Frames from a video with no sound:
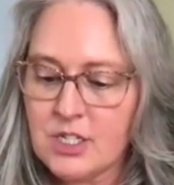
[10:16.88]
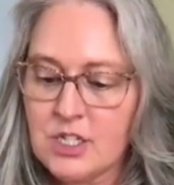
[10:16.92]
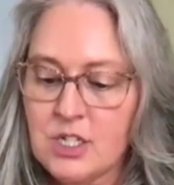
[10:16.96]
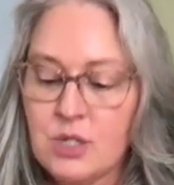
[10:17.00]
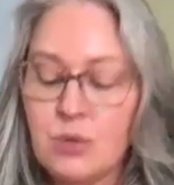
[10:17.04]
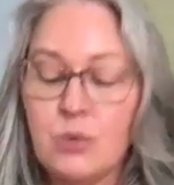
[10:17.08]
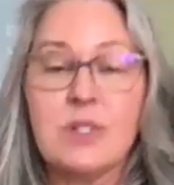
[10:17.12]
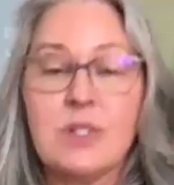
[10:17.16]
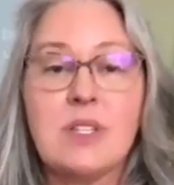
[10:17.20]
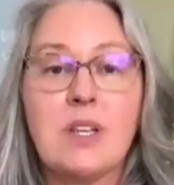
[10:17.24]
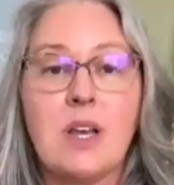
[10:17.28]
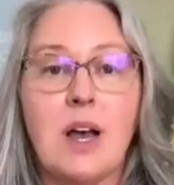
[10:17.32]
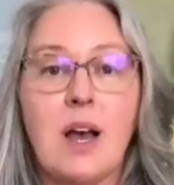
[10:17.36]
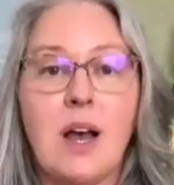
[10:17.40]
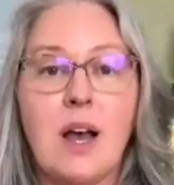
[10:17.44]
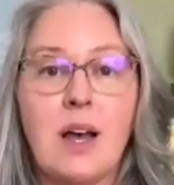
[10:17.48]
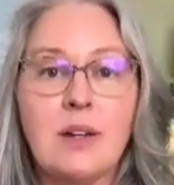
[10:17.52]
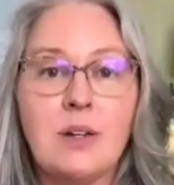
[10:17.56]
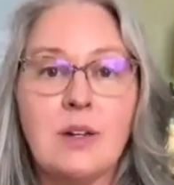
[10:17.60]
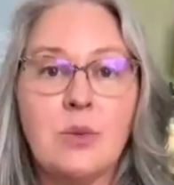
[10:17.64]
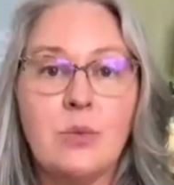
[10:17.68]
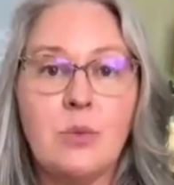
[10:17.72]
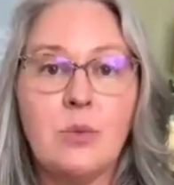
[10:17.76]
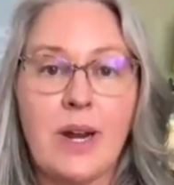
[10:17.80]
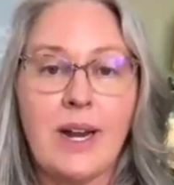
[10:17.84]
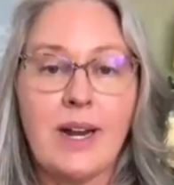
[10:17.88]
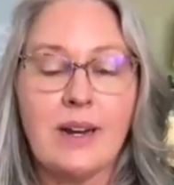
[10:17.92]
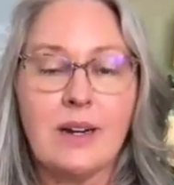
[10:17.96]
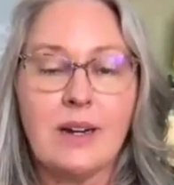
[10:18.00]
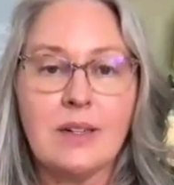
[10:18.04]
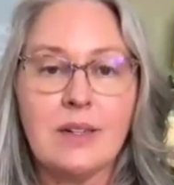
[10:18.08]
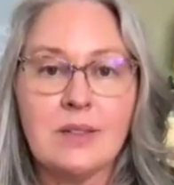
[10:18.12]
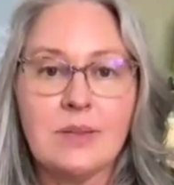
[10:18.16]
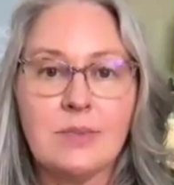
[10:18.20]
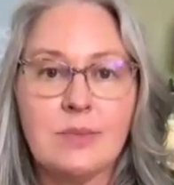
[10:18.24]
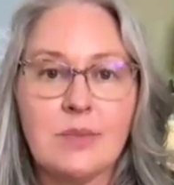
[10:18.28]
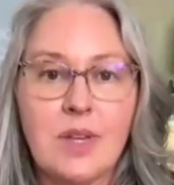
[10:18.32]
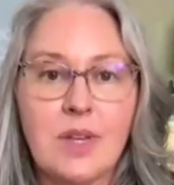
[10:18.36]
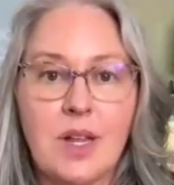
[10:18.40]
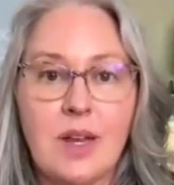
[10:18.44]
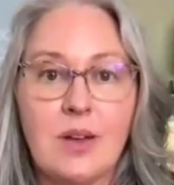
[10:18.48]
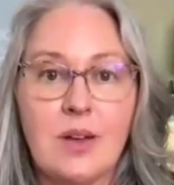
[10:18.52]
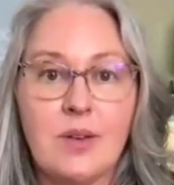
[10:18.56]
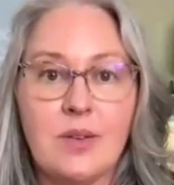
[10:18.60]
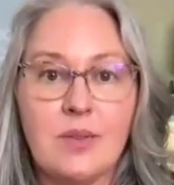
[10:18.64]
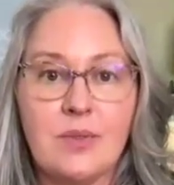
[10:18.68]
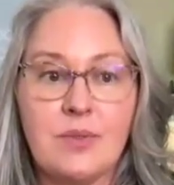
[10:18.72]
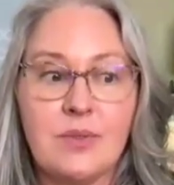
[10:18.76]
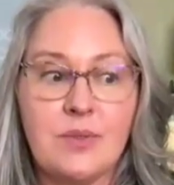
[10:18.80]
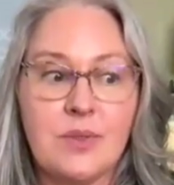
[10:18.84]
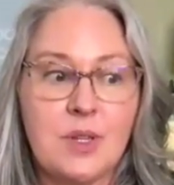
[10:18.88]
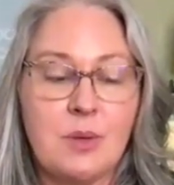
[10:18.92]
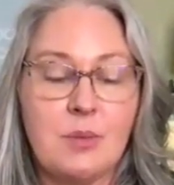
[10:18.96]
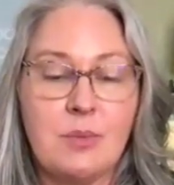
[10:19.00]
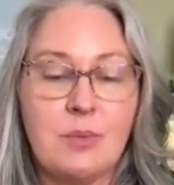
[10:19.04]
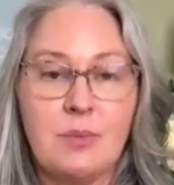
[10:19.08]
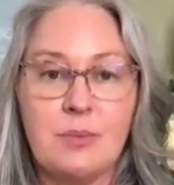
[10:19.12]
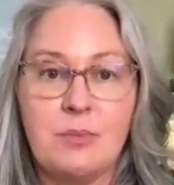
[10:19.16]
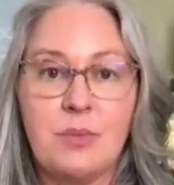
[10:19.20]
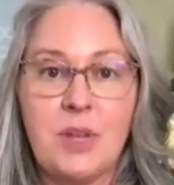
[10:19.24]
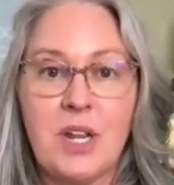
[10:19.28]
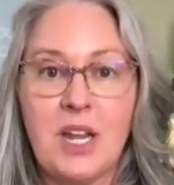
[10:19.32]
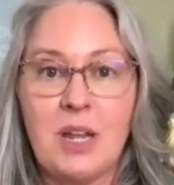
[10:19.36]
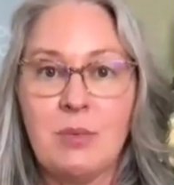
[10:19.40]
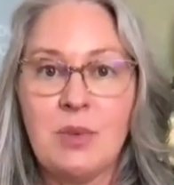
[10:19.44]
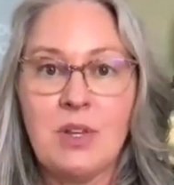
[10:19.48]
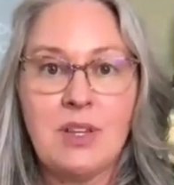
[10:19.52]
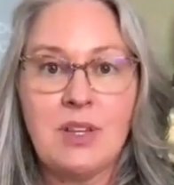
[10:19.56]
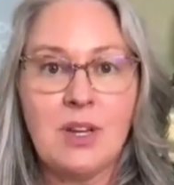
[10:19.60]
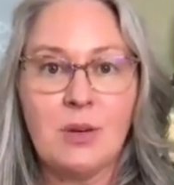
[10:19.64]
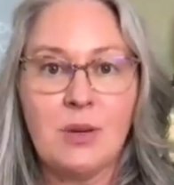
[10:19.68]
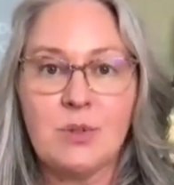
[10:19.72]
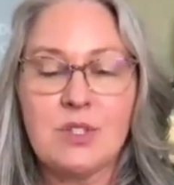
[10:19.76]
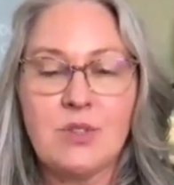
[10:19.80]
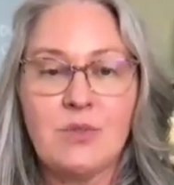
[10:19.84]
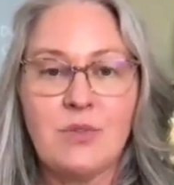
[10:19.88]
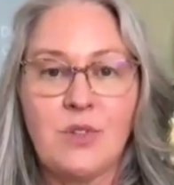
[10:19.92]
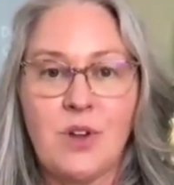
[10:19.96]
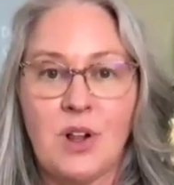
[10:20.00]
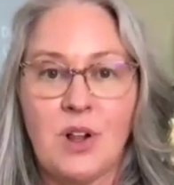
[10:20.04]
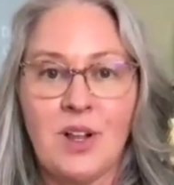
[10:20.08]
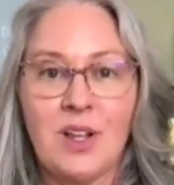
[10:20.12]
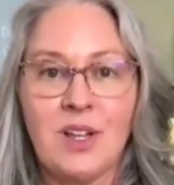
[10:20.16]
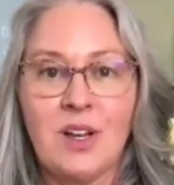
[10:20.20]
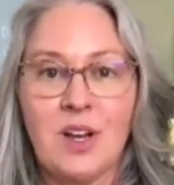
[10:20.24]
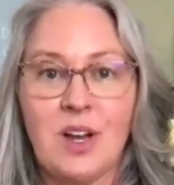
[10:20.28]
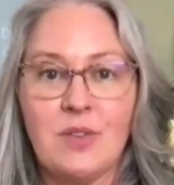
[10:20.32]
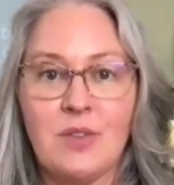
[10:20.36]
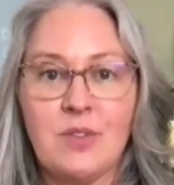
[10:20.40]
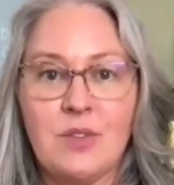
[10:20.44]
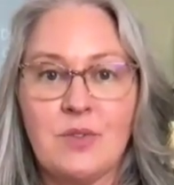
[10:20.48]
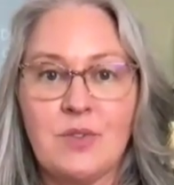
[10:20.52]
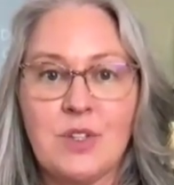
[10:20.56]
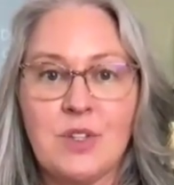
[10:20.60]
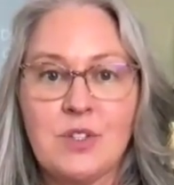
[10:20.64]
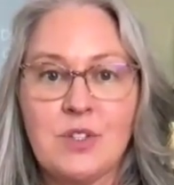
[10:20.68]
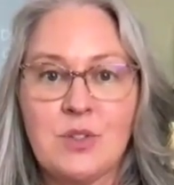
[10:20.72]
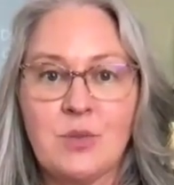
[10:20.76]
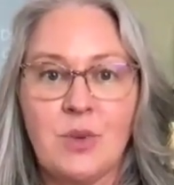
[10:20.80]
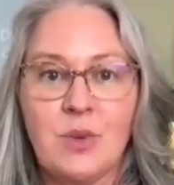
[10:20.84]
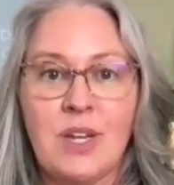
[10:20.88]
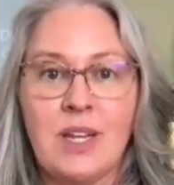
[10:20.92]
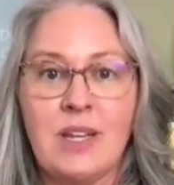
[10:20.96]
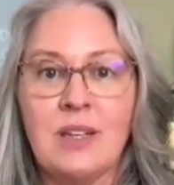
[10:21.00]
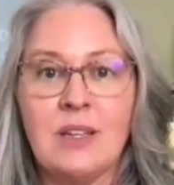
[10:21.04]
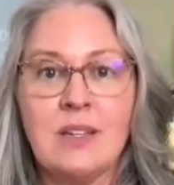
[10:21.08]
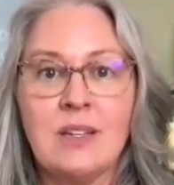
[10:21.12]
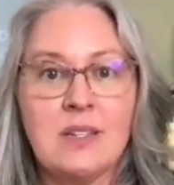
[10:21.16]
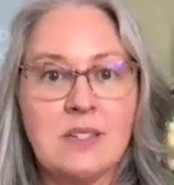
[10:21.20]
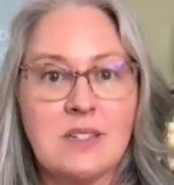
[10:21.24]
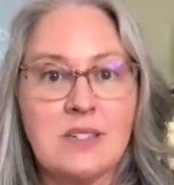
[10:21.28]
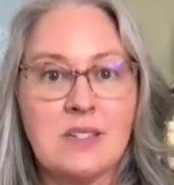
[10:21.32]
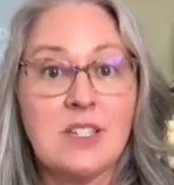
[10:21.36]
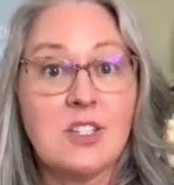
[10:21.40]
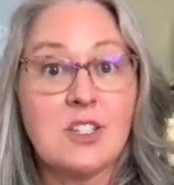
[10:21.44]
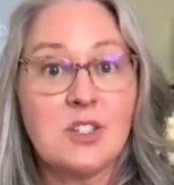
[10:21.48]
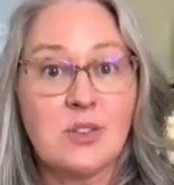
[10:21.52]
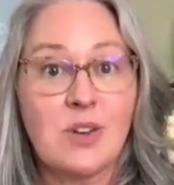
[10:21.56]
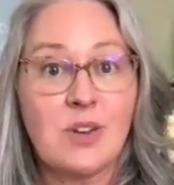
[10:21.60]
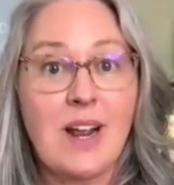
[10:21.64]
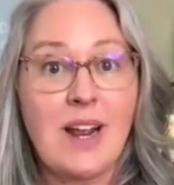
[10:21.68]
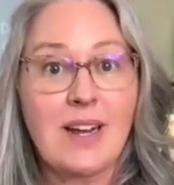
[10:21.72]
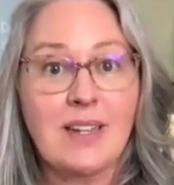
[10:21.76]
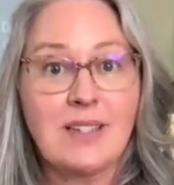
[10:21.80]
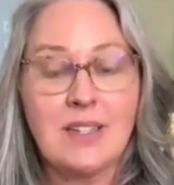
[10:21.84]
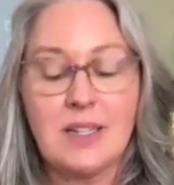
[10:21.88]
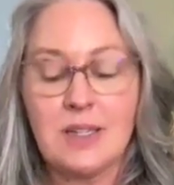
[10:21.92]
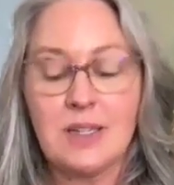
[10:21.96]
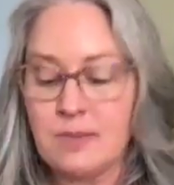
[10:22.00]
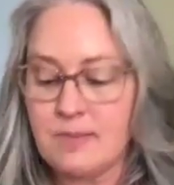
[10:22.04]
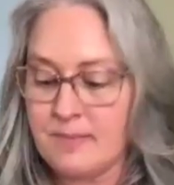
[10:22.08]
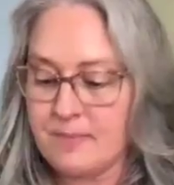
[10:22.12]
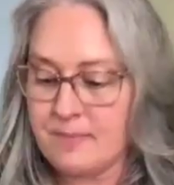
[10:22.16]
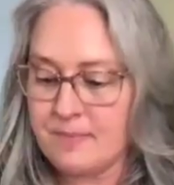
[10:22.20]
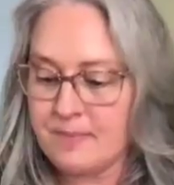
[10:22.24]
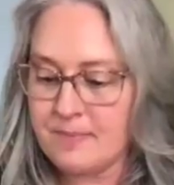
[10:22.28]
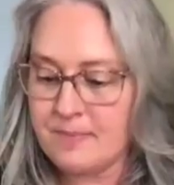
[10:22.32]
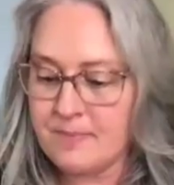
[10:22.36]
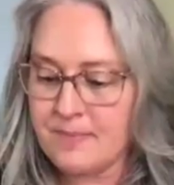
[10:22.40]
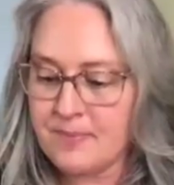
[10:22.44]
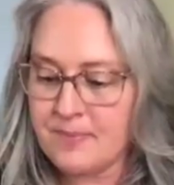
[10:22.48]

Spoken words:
she was unaware of the baby that was falling off of the swing, distracted.